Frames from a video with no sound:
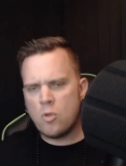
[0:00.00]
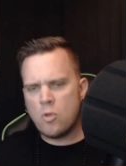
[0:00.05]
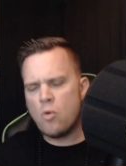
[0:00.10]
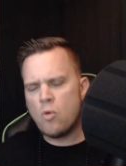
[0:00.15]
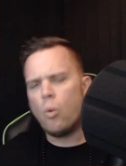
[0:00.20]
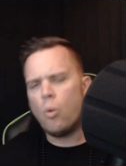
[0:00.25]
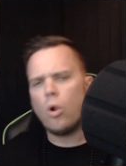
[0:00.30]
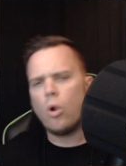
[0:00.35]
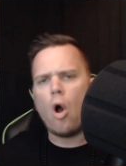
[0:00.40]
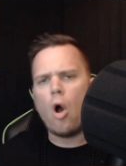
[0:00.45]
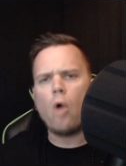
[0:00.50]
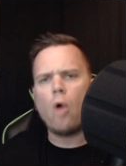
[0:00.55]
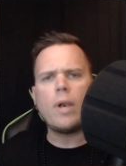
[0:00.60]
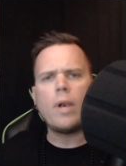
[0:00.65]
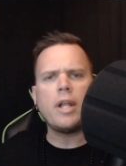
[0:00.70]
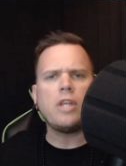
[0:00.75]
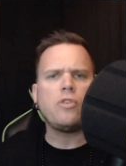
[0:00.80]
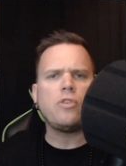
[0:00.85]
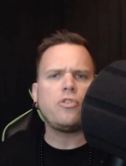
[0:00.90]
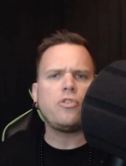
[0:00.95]
we're
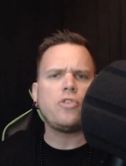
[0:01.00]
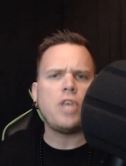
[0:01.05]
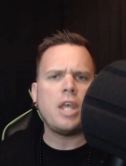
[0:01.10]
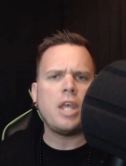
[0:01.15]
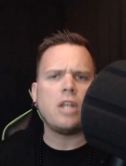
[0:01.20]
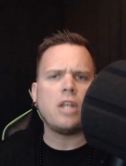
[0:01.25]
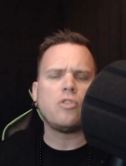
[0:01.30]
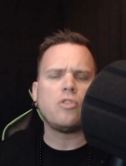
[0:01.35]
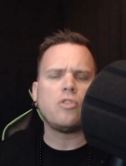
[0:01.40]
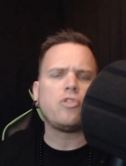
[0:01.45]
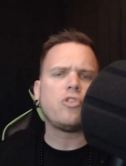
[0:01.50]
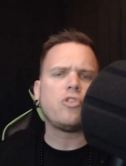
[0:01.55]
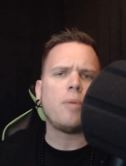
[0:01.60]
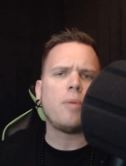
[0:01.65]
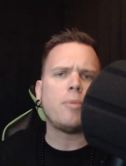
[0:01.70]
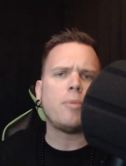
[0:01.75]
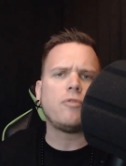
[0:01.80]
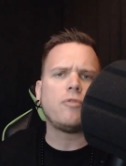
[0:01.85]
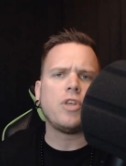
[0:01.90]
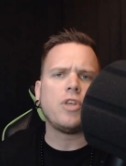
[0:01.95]
already seeing
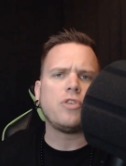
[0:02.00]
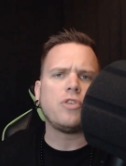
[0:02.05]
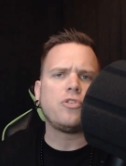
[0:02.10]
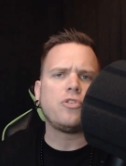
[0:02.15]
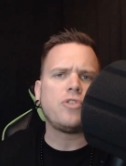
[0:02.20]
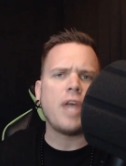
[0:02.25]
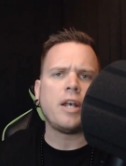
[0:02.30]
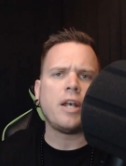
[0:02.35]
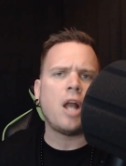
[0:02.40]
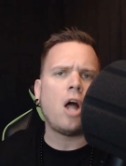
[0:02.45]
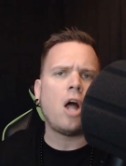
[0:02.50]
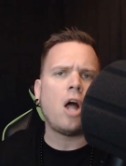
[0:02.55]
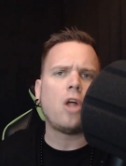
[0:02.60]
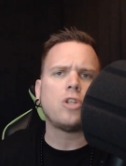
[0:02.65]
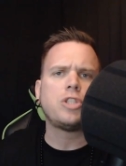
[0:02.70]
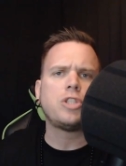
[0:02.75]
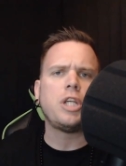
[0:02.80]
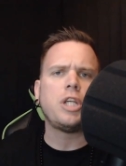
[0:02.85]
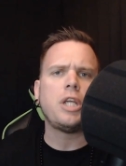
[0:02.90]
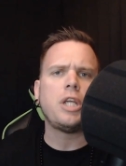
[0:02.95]
some of this
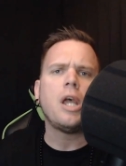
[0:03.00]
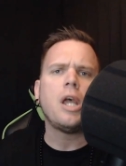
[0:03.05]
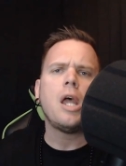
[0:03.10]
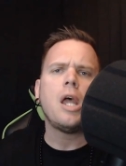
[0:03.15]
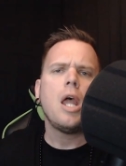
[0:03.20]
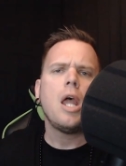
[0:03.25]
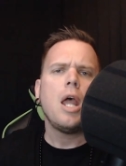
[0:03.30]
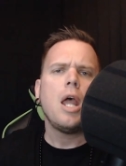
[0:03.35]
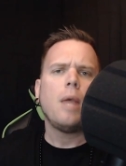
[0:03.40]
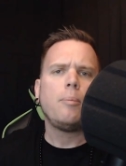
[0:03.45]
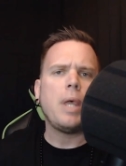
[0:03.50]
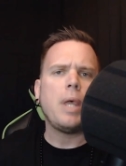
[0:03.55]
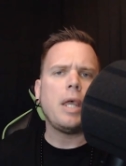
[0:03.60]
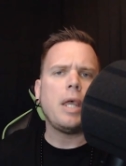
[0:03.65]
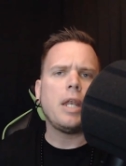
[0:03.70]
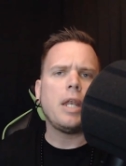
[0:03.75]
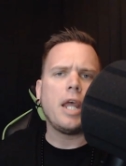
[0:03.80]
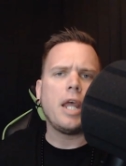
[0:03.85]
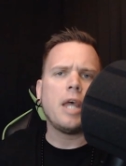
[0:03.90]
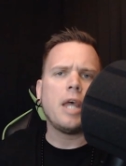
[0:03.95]
technology
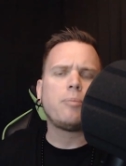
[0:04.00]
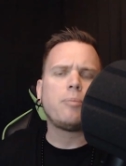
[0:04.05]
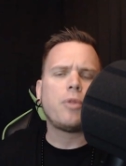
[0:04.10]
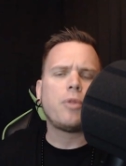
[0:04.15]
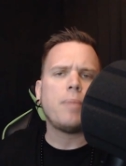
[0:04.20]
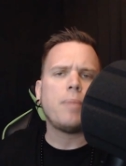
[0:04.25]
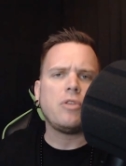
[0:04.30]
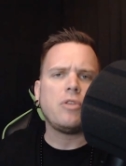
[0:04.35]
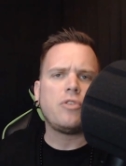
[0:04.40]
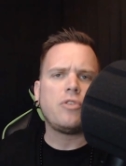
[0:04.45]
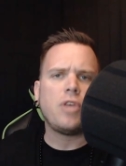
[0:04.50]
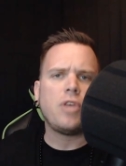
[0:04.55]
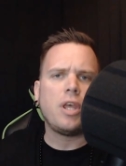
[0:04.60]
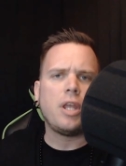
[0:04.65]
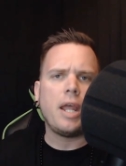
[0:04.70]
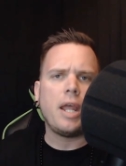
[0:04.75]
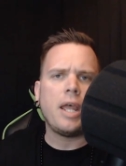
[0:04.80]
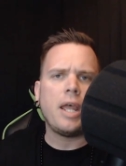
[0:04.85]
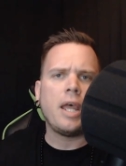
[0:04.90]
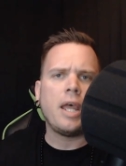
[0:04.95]
being
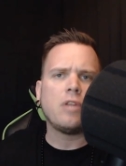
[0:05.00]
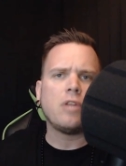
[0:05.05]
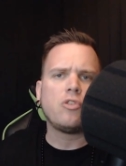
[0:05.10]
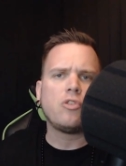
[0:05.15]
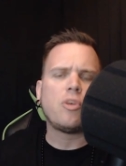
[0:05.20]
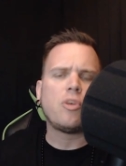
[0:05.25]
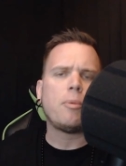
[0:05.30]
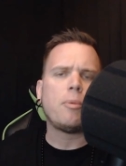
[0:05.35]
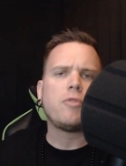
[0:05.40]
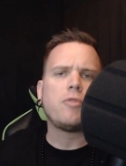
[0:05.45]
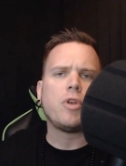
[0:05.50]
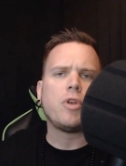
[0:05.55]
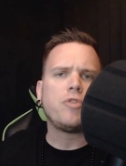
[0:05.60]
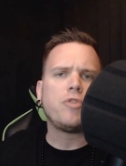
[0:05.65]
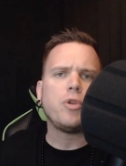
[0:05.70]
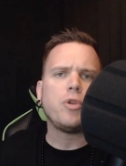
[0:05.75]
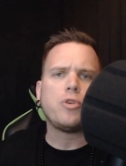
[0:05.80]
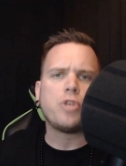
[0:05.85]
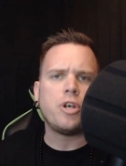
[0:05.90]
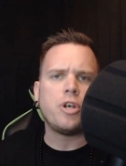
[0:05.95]
implemented in some of their
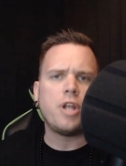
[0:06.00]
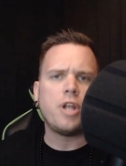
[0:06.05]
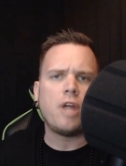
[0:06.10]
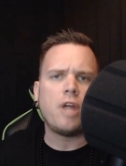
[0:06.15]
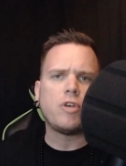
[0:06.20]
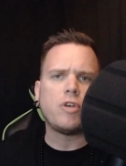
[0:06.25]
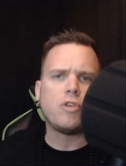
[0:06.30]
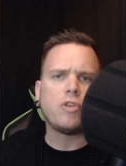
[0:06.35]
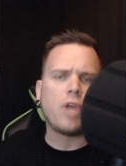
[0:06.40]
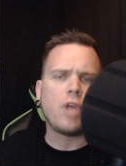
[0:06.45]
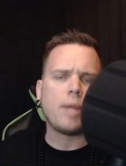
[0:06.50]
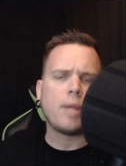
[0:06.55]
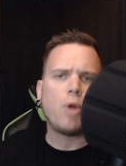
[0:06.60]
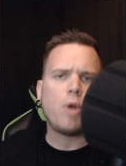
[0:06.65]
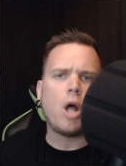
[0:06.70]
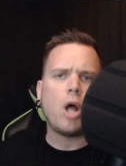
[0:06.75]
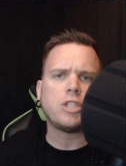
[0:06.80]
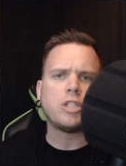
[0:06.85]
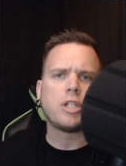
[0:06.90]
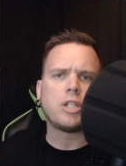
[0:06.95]
future endeavors like
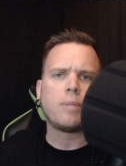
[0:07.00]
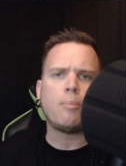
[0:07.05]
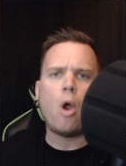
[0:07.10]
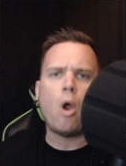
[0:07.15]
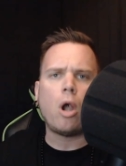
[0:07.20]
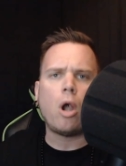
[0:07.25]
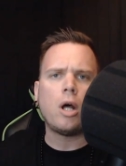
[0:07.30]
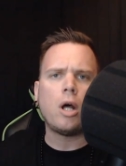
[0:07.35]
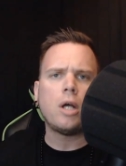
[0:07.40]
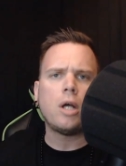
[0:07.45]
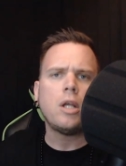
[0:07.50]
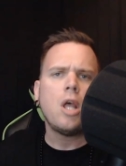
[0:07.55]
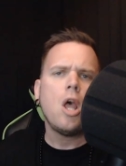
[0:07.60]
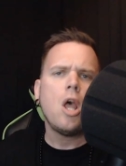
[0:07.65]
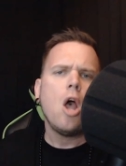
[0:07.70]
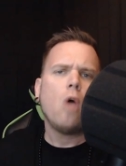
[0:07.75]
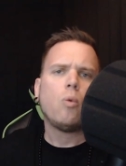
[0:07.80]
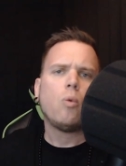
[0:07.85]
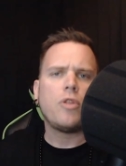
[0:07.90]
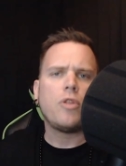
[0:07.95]
Project Mara
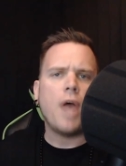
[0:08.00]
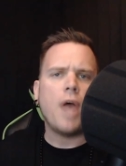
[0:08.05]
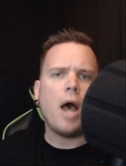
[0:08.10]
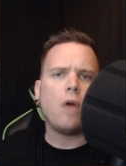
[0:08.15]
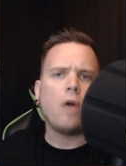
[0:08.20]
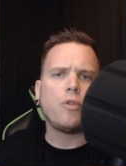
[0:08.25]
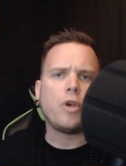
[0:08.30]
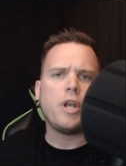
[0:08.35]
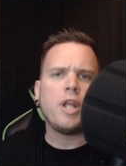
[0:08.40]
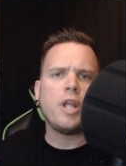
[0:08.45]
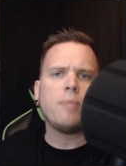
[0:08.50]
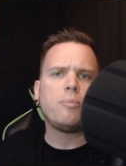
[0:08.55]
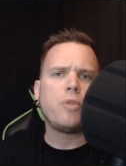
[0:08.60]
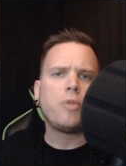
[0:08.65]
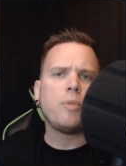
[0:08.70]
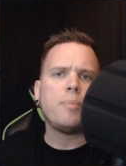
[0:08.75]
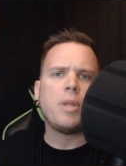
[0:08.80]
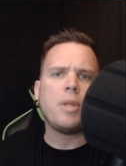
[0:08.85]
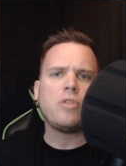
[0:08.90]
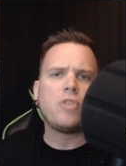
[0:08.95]
with how they're
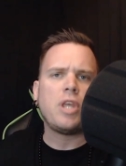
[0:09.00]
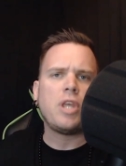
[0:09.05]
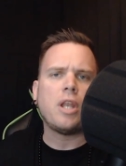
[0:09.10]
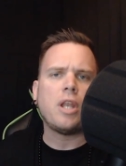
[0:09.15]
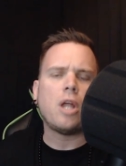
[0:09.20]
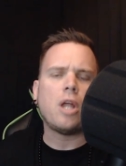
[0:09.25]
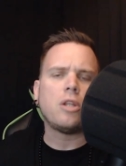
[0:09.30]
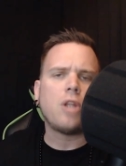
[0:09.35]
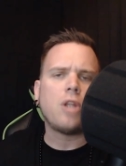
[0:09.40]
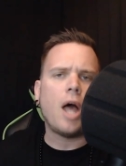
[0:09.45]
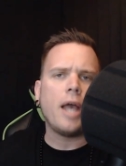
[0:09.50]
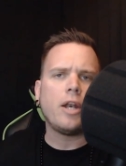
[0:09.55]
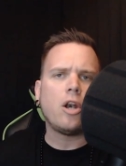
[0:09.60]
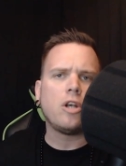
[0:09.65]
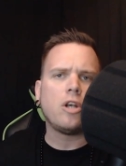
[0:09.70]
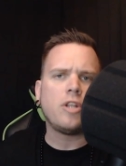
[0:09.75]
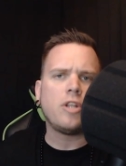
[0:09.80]
implementing lidar